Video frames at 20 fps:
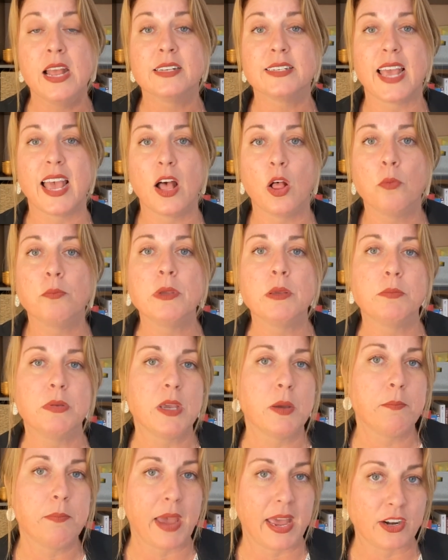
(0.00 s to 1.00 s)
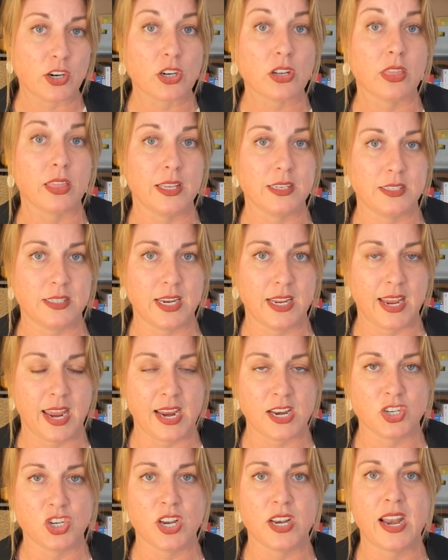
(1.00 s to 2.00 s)
to help me be a better listing
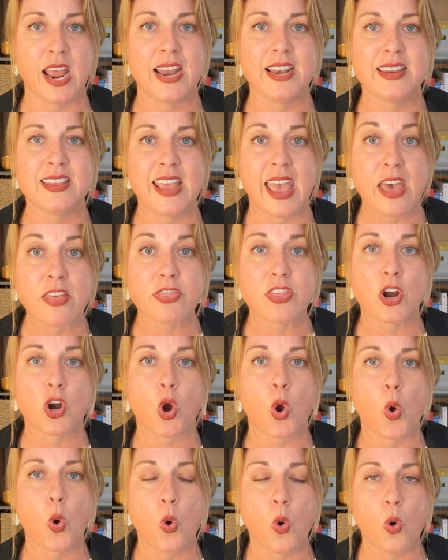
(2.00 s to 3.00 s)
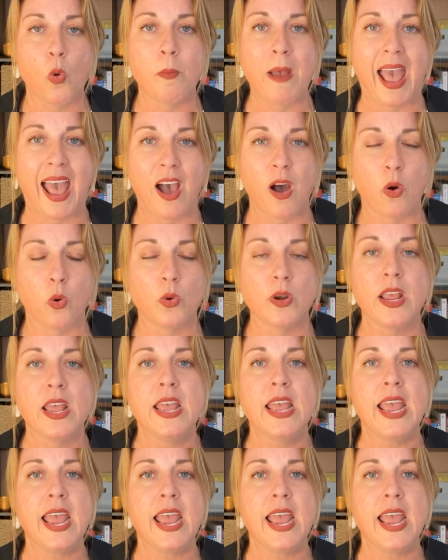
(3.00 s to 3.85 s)
agent and get their home out